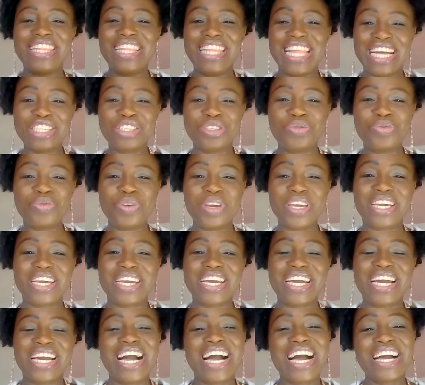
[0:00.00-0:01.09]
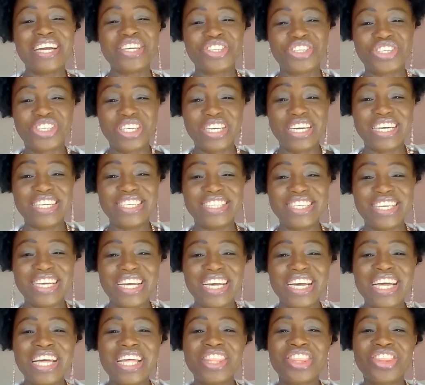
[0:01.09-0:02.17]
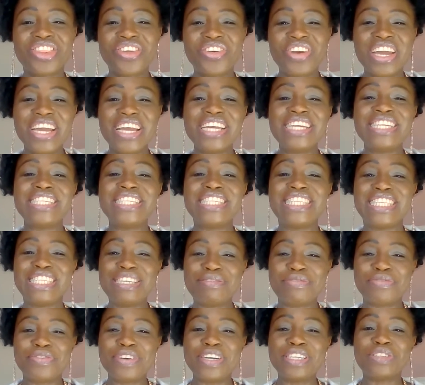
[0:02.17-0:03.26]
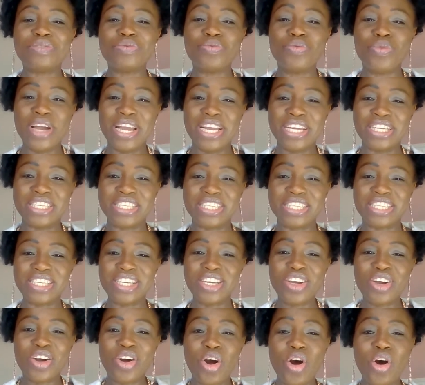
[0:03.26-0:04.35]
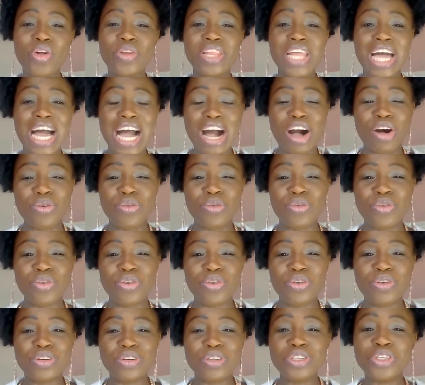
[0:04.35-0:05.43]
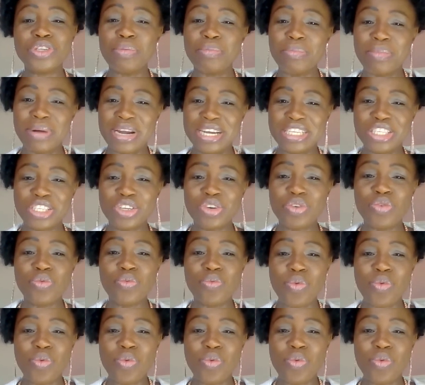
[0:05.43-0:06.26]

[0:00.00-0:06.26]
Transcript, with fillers: Last week, I shared three different ways on how your mind